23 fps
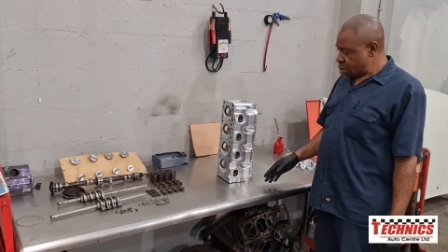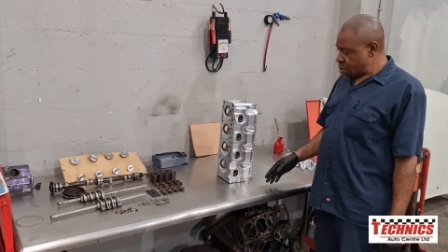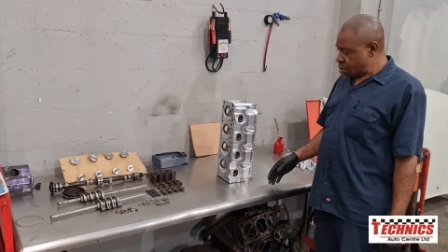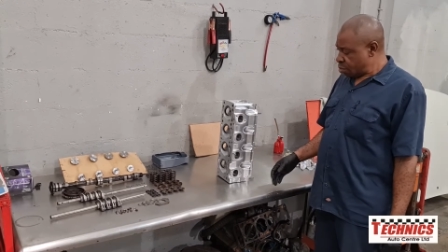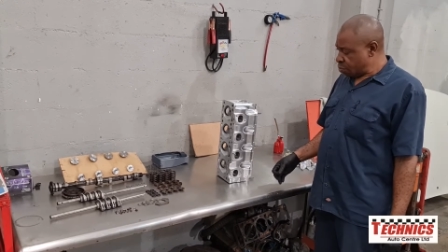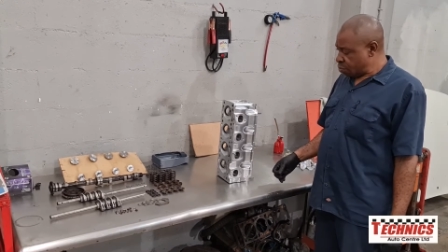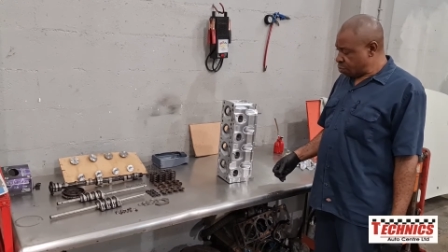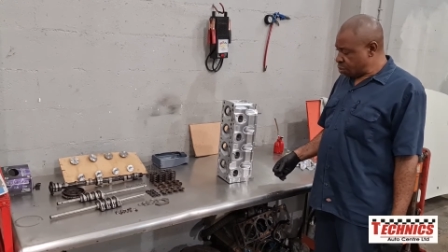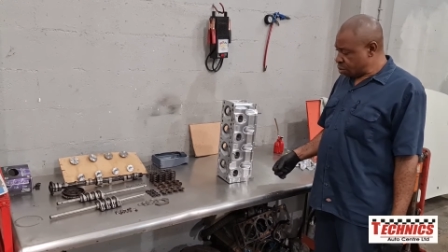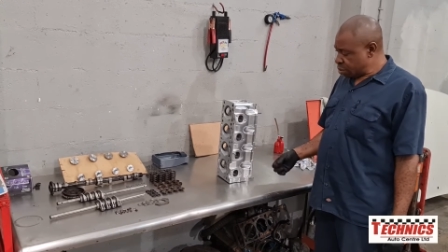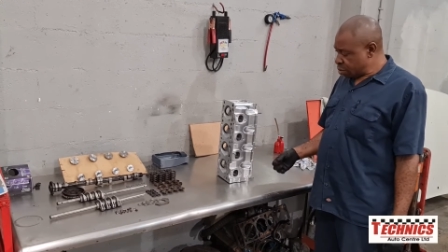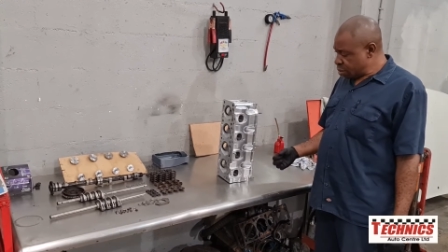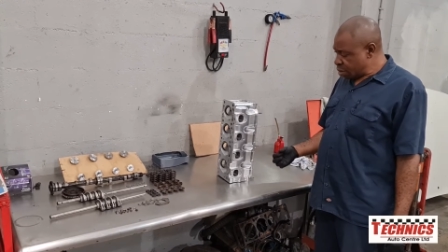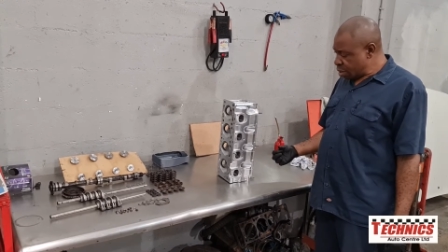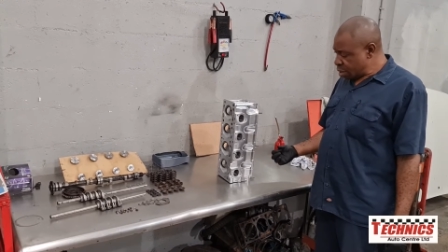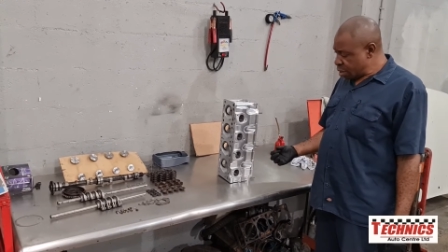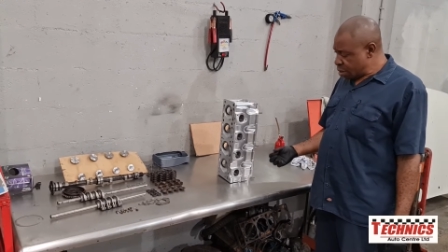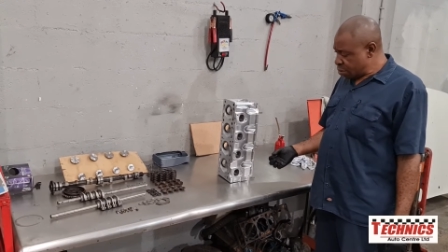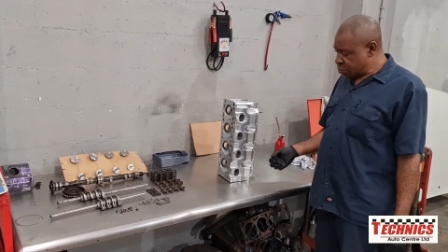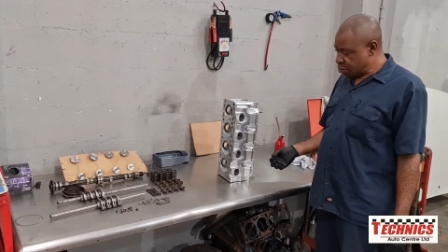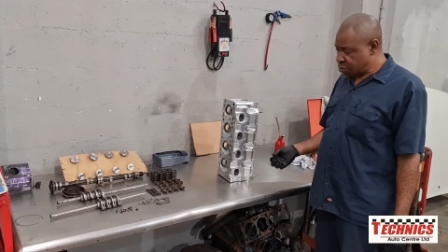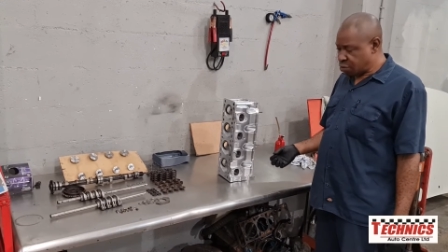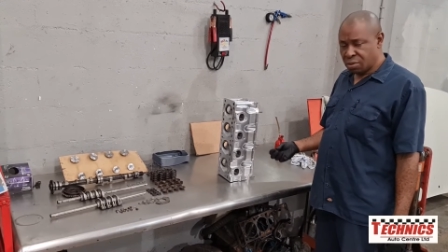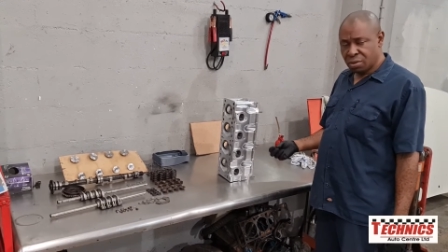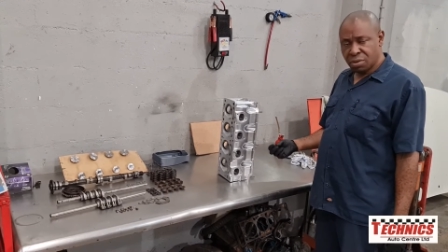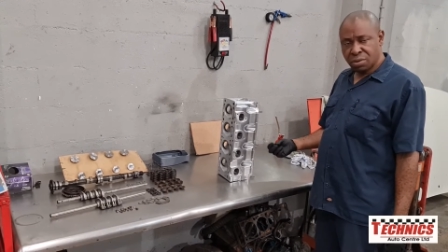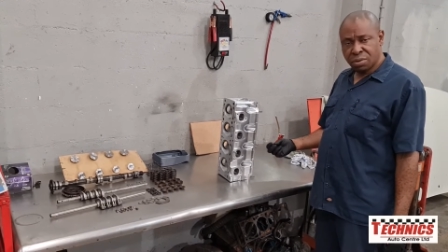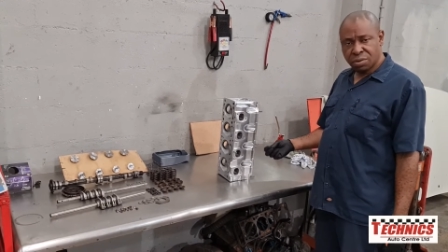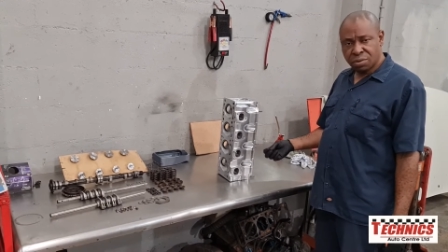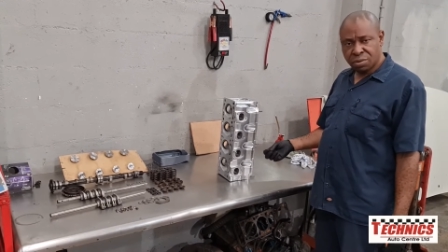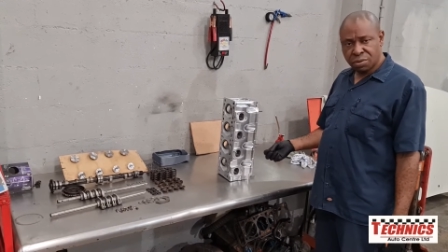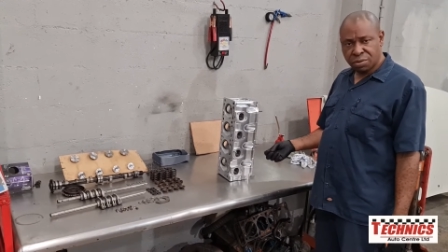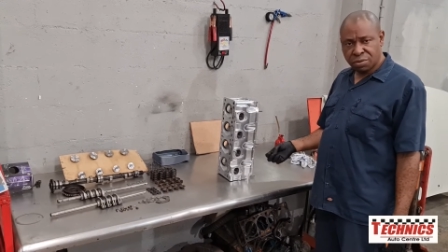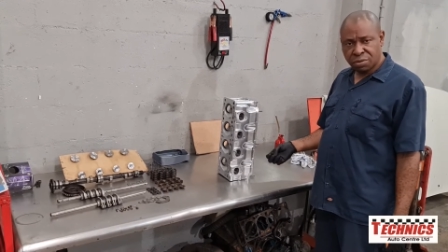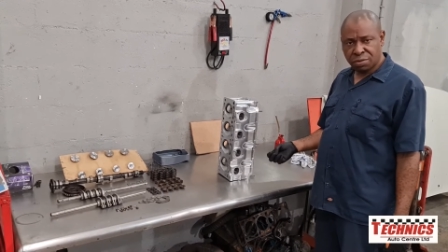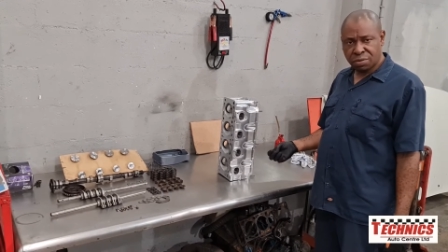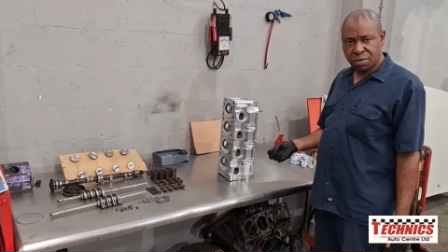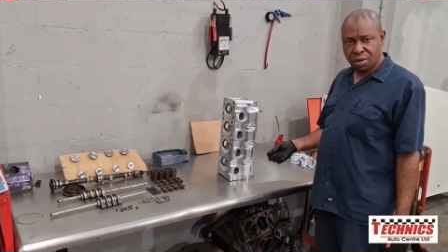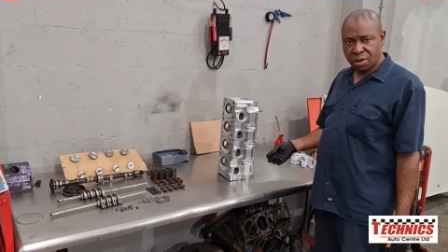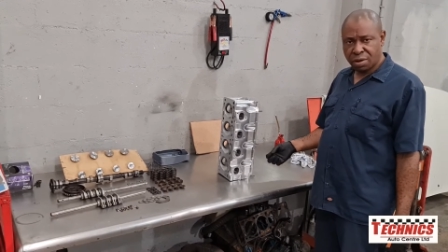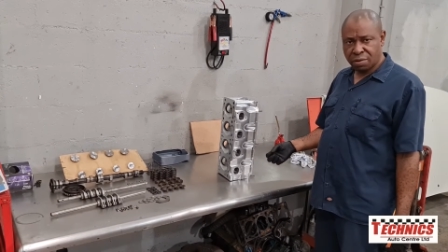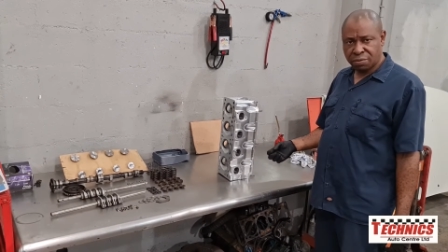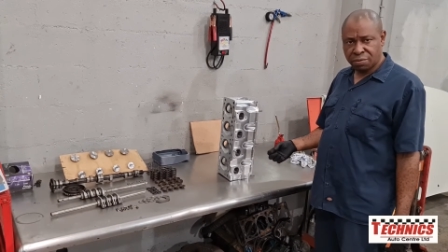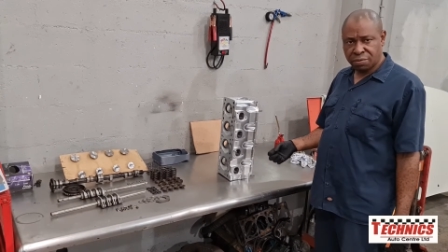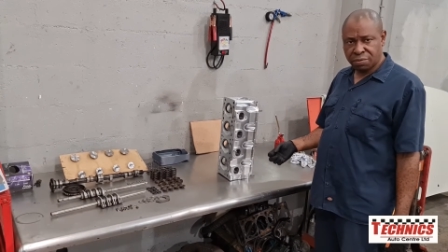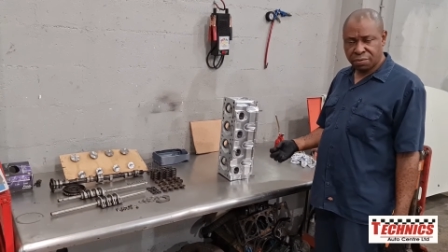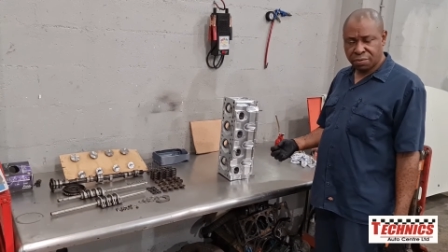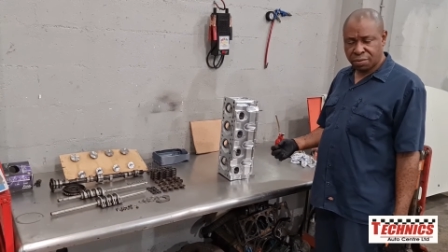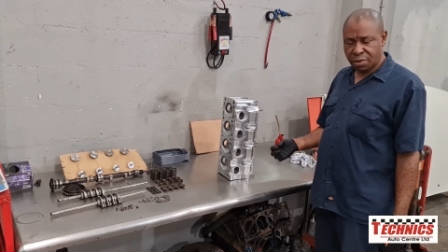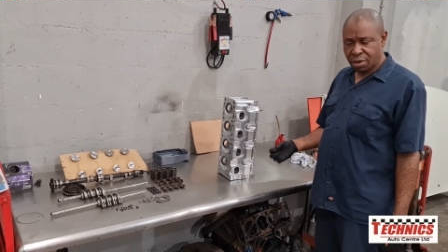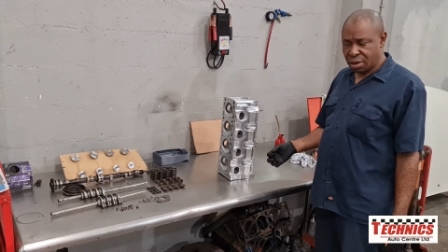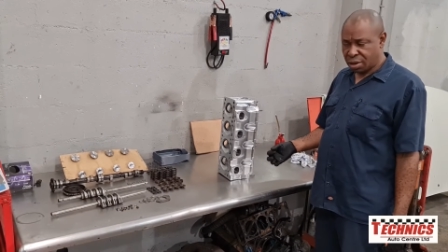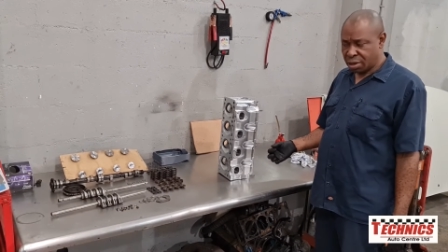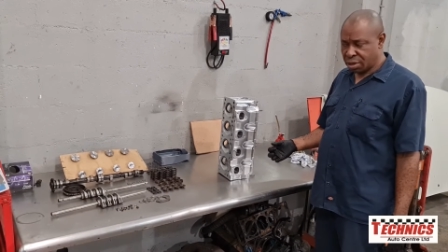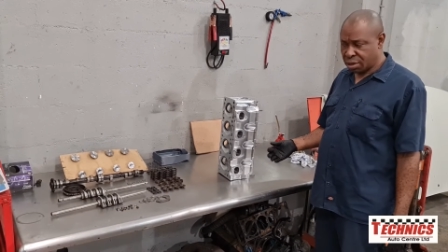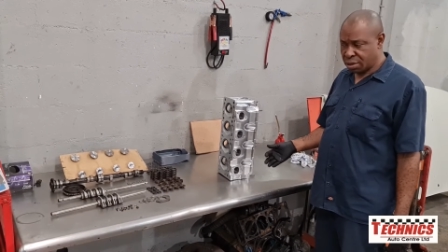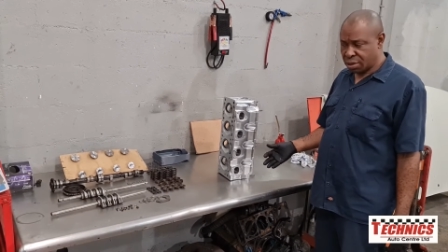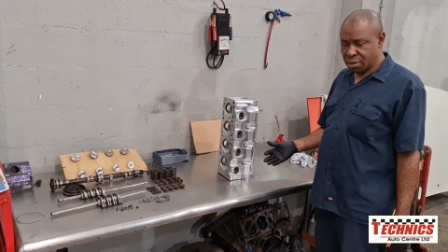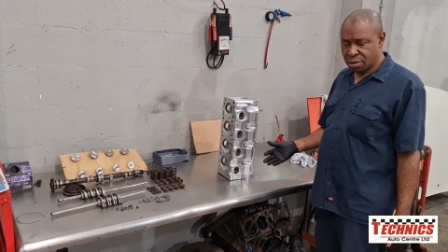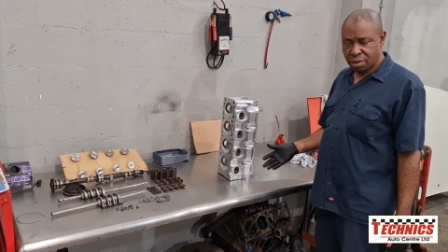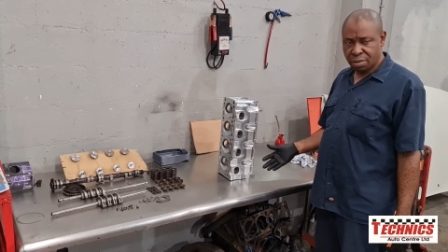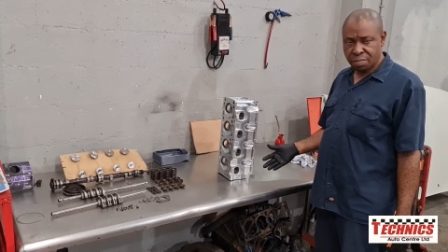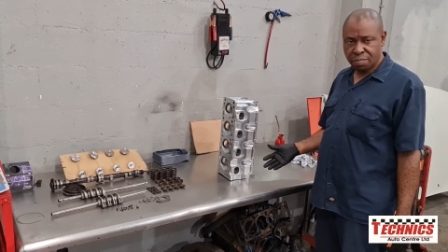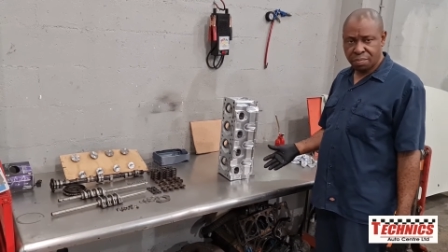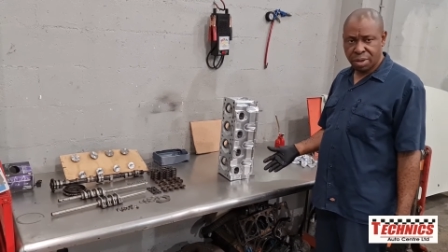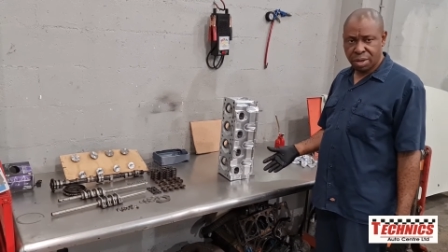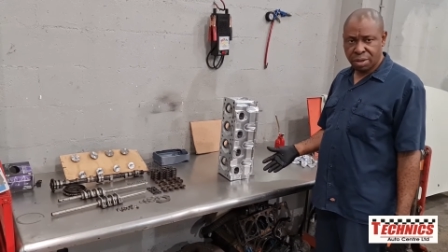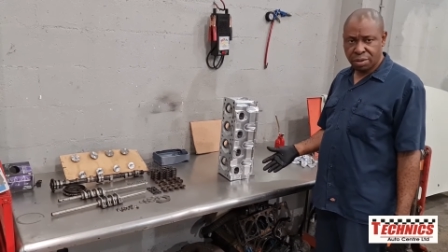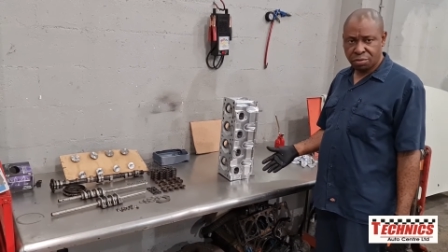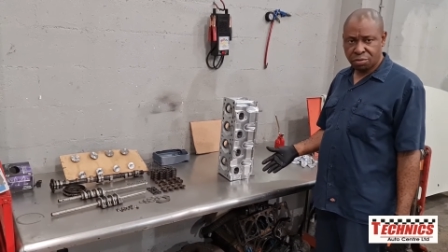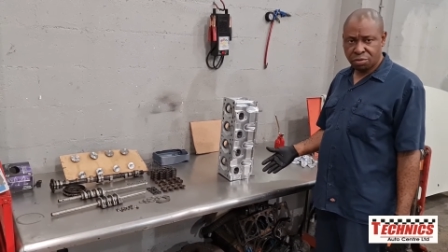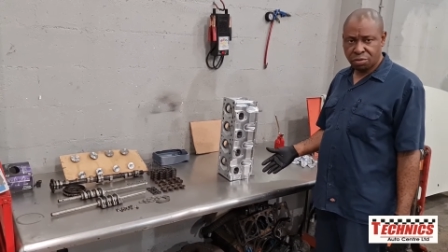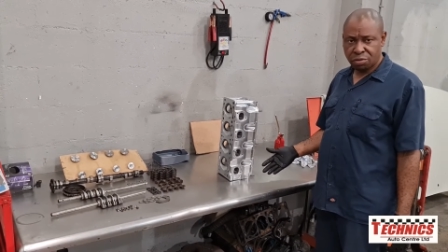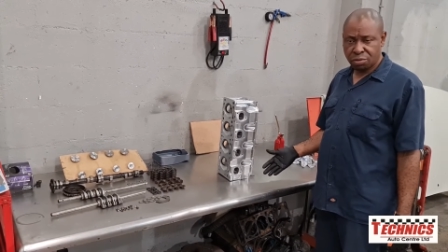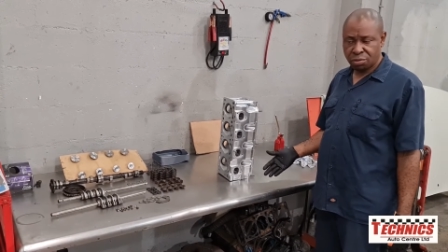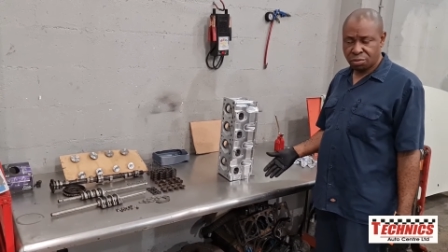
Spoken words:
with less loose stuff hanging on the bench.